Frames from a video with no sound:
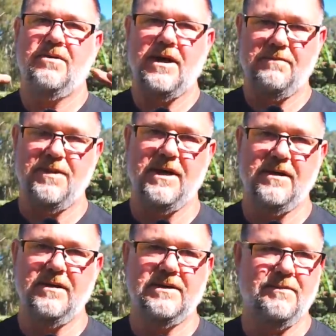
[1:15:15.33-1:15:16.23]
great
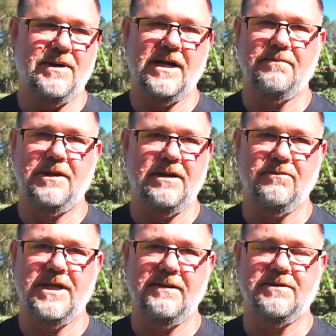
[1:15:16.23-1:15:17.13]
big tomato
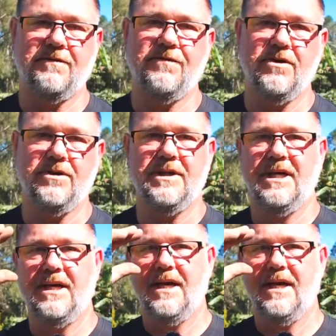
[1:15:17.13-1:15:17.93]
plant with heaps of fruit.